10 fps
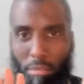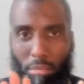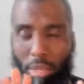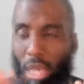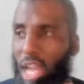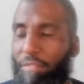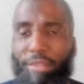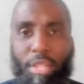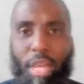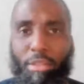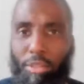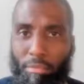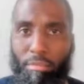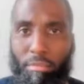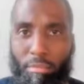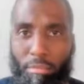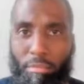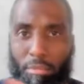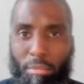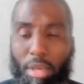life, death,
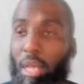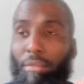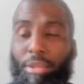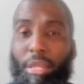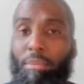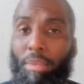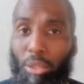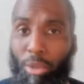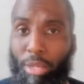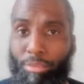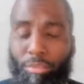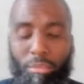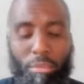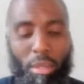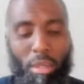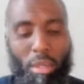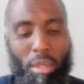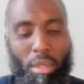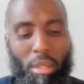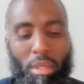and everything in between.
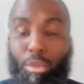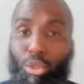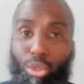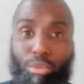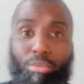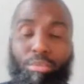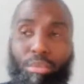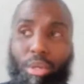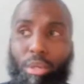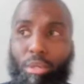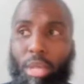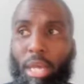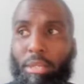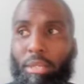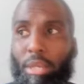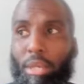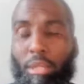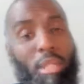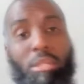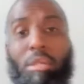Number two, that
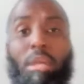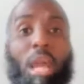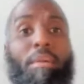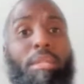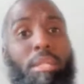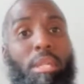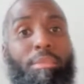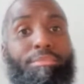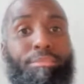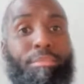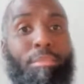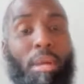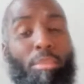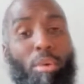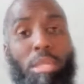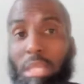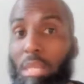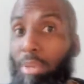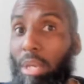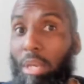there's no guarantee upon
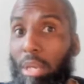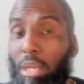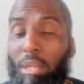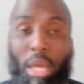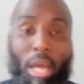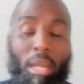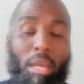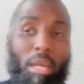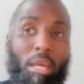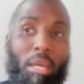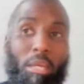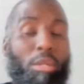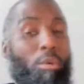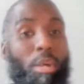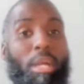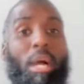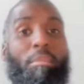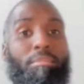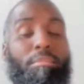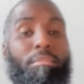sleeping that you'll wake
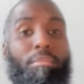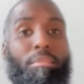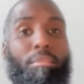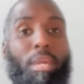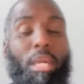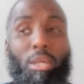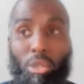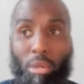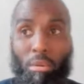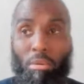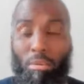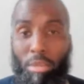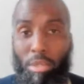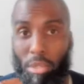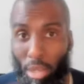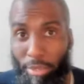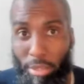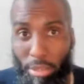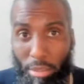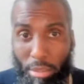up. So the servant